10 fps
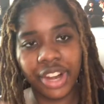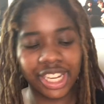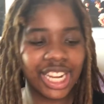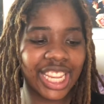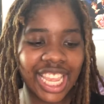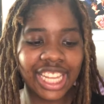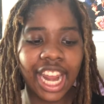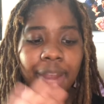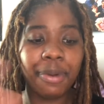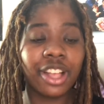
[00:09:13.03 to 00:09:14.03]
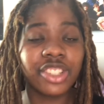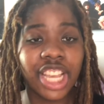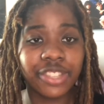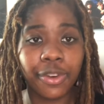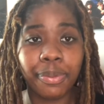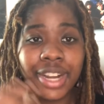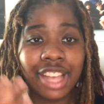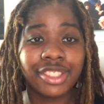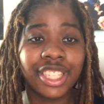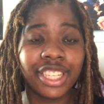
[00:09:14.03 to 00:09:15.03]
and again, I apologize for
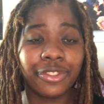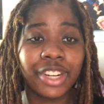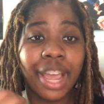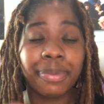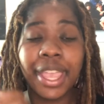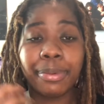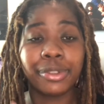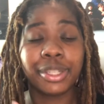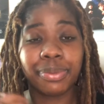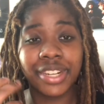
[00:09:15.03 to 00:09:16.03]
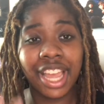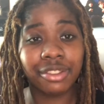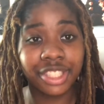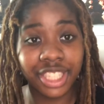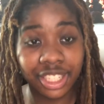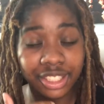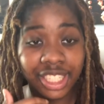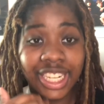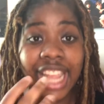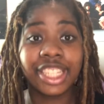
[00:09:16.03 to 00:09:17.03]
not being able to pronounce
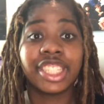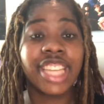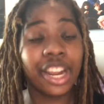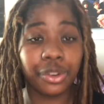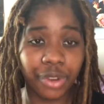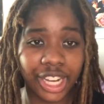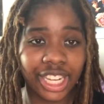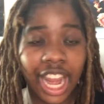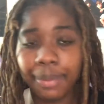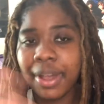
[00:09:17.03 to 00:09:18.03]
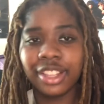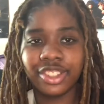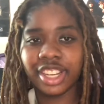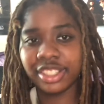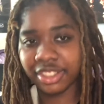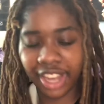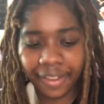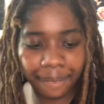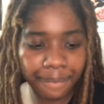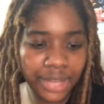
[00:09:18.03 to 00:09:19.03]
the title right. I apologize, okay?
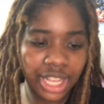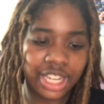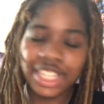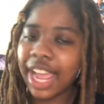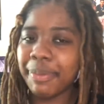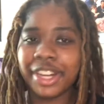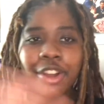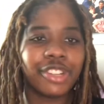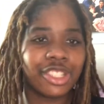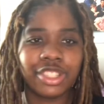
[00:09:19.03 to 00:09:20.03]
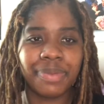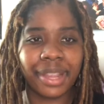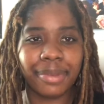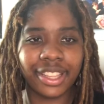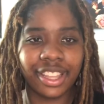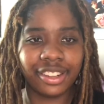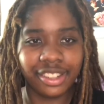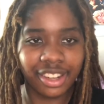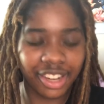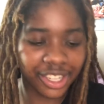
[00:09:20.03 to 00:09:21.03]
I meant no disrespect by that,
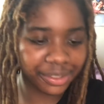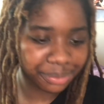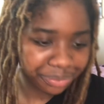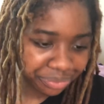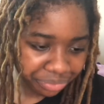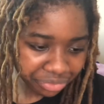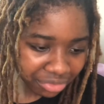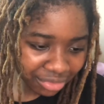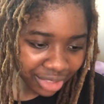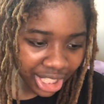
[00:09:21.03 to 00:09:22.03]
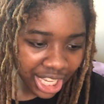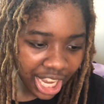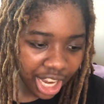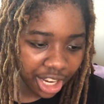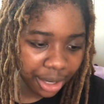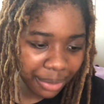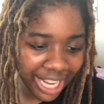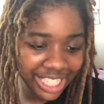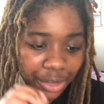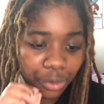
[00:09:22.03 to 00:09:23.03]
all right?
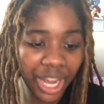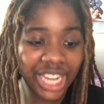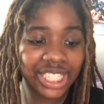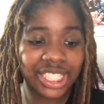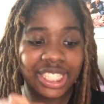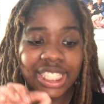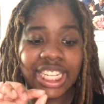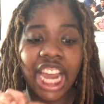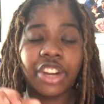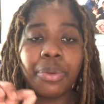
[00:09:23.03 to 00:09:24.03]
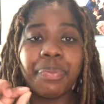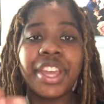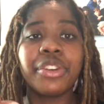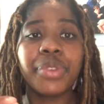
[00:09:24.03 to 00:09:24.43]
A direct documentary